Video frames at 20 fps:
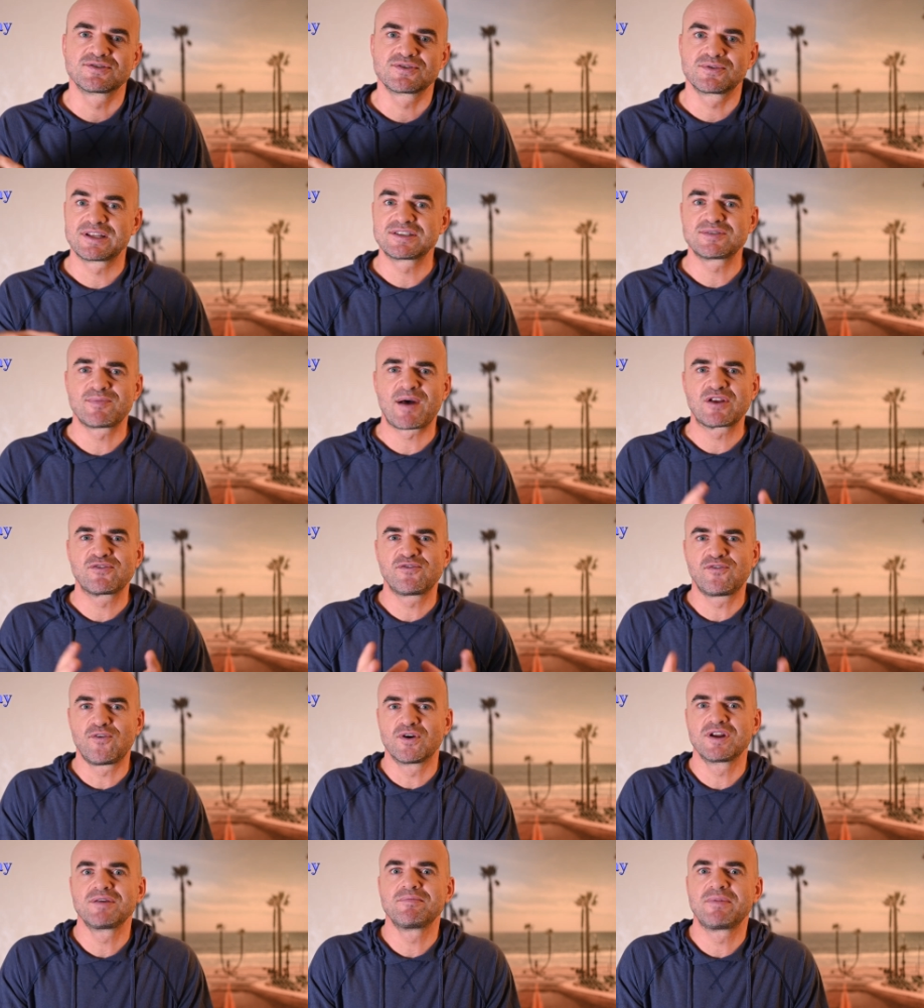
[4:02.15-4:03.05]
So that's about
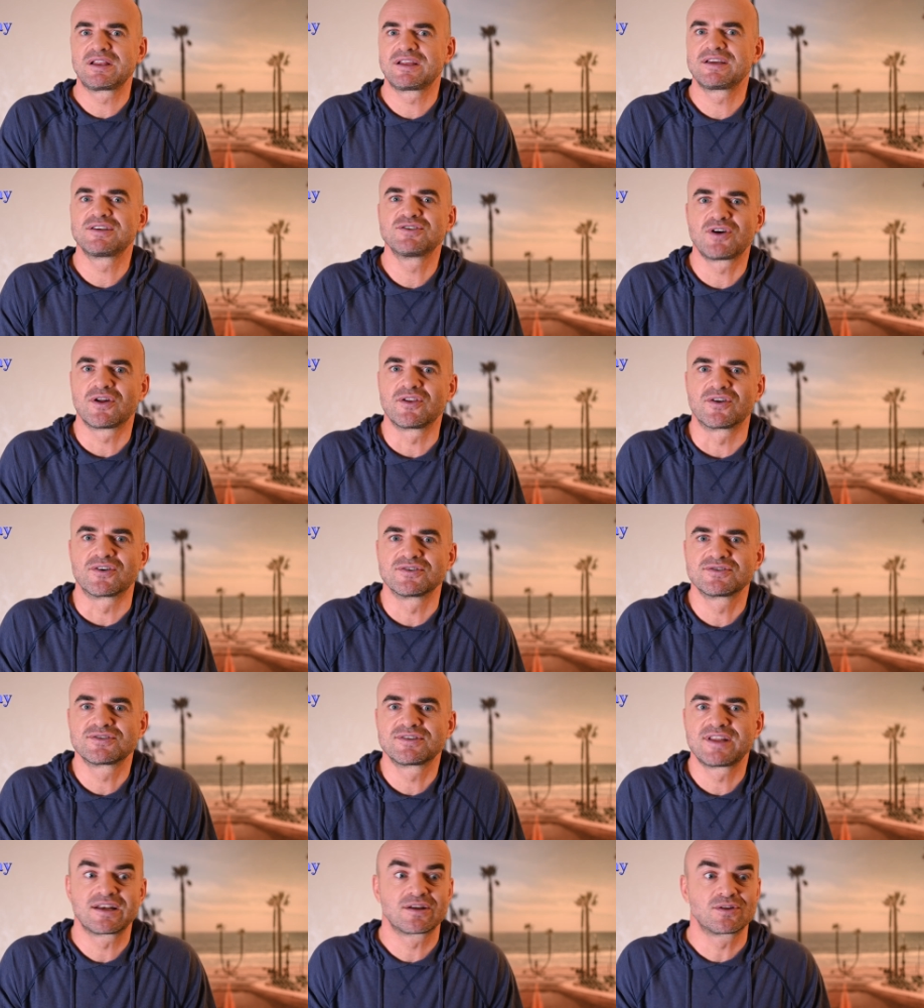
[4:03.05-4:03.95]
$40 million
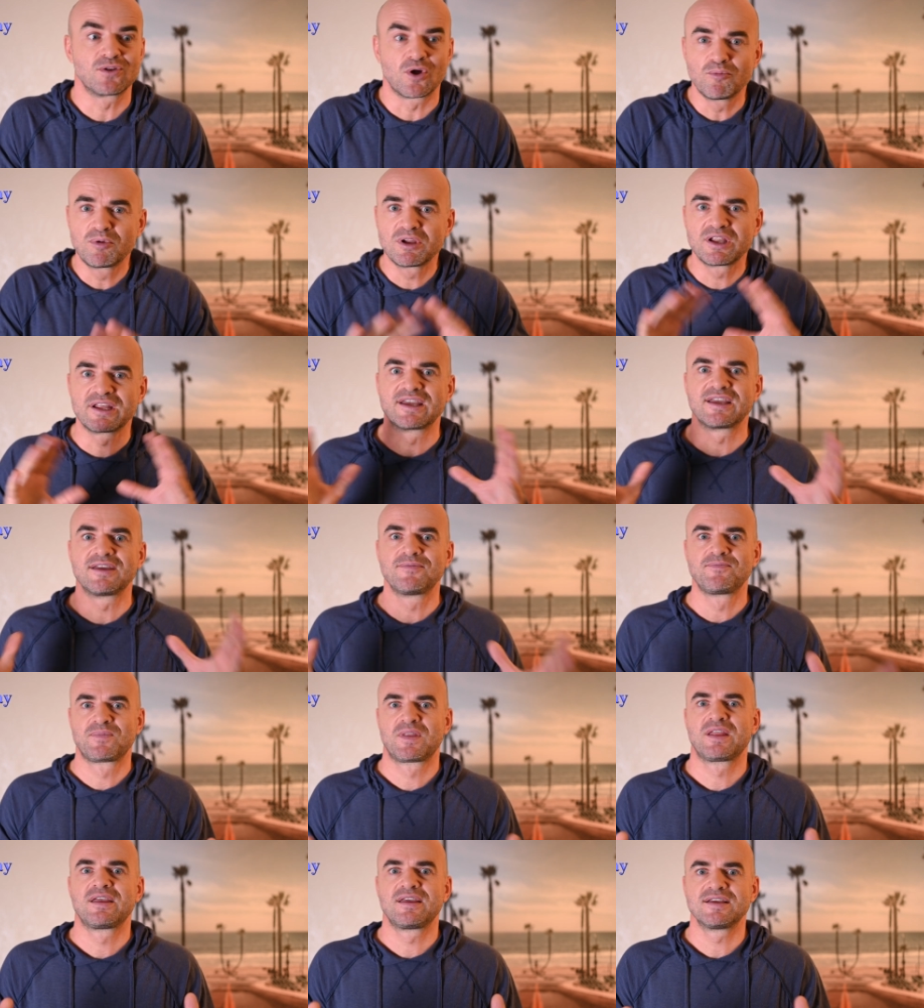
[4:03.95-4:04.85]
that globally
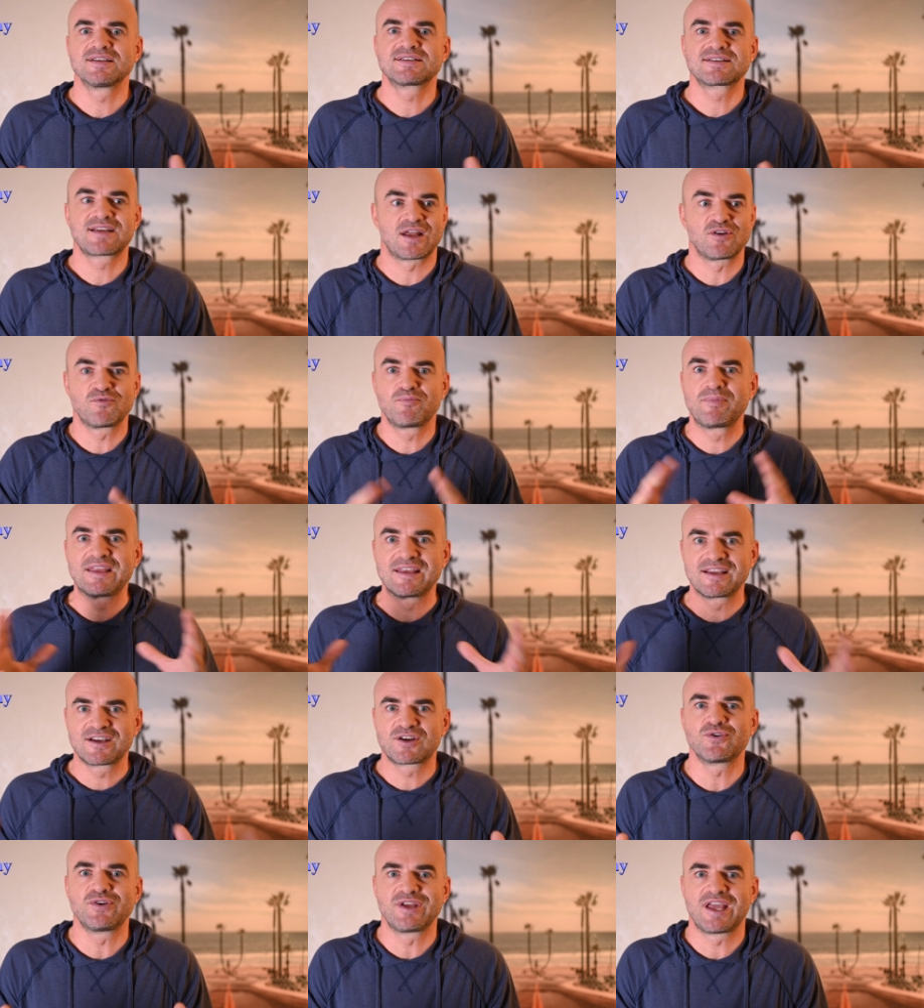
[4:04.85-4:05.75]
is kind of
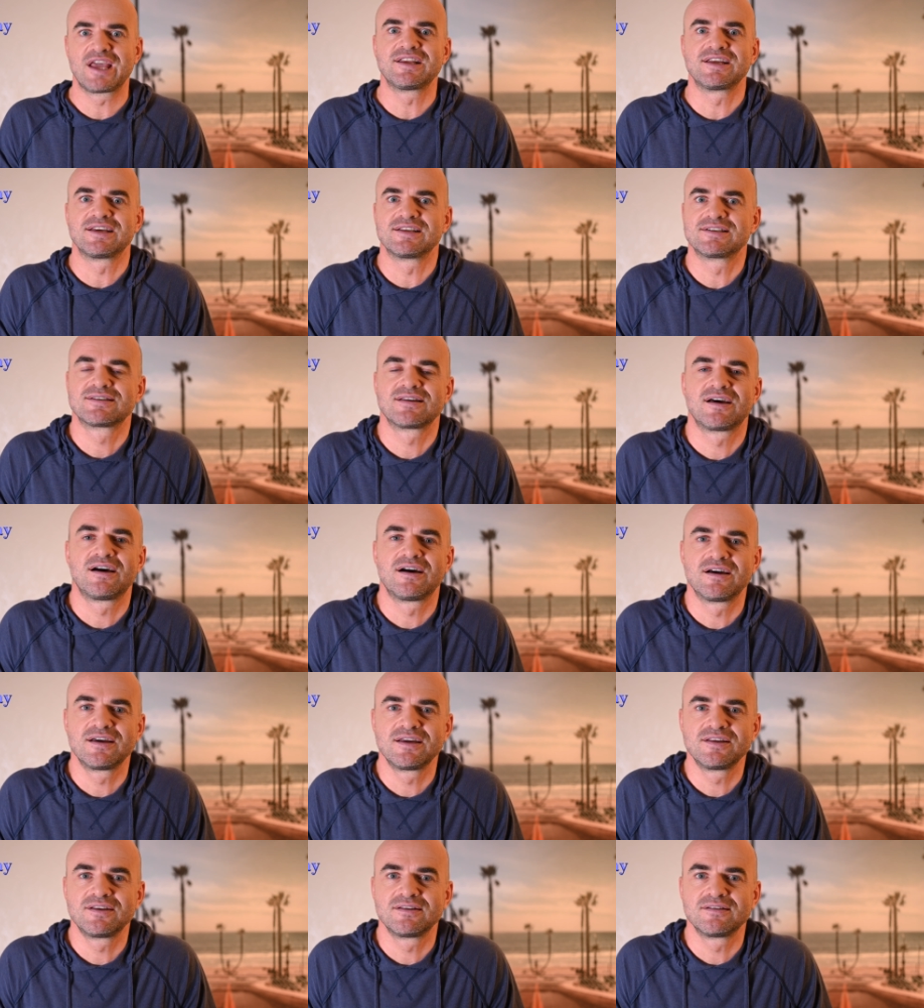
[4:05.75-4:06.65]
being created
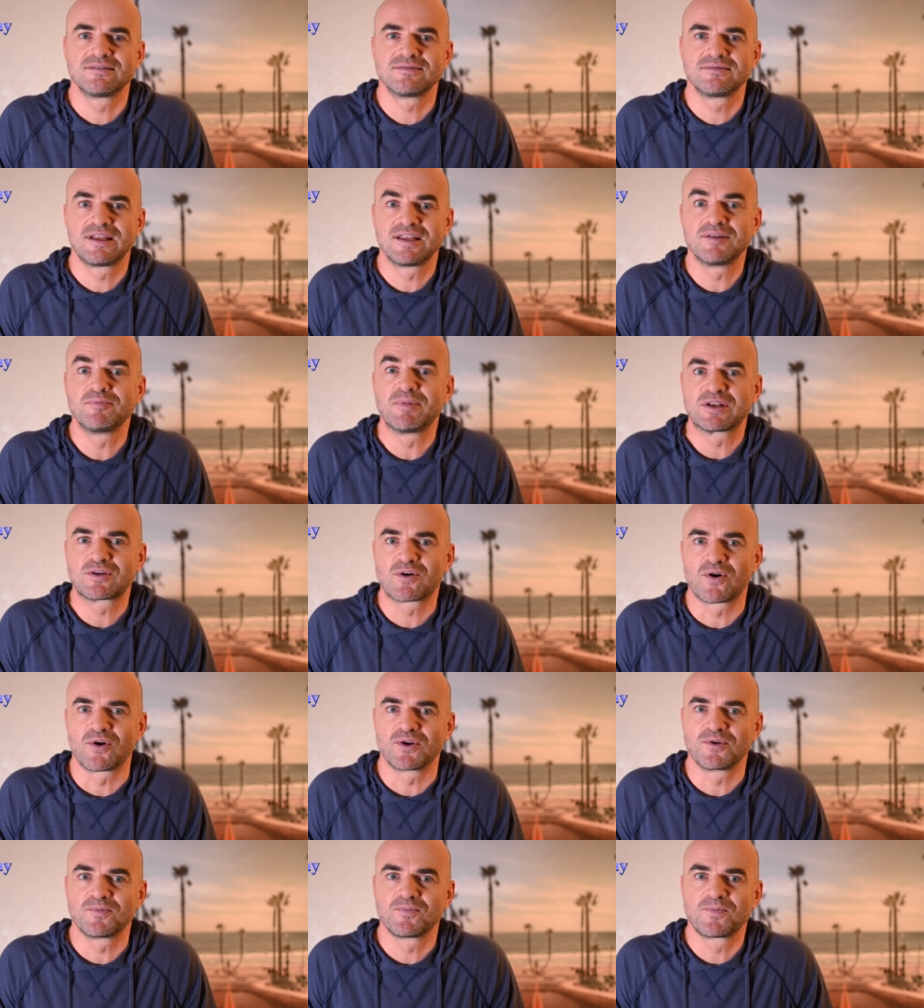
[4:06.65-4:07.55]
in
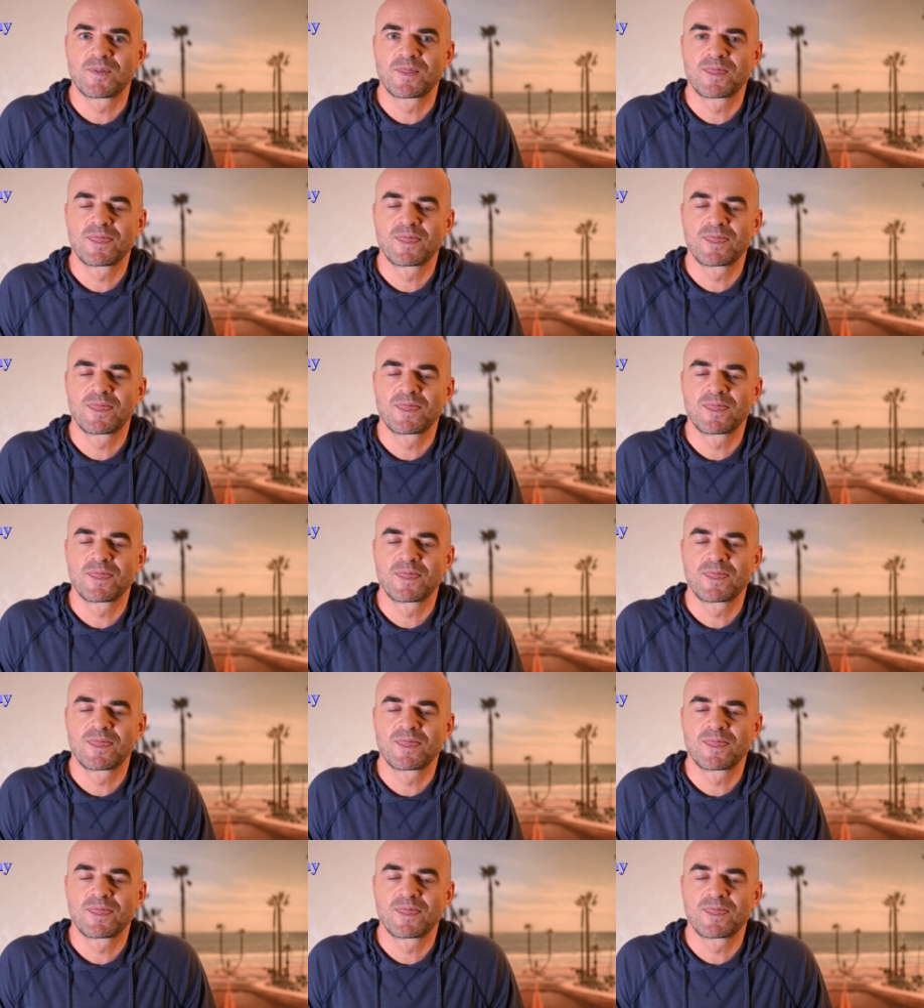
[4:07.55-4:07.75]
Bitcoin.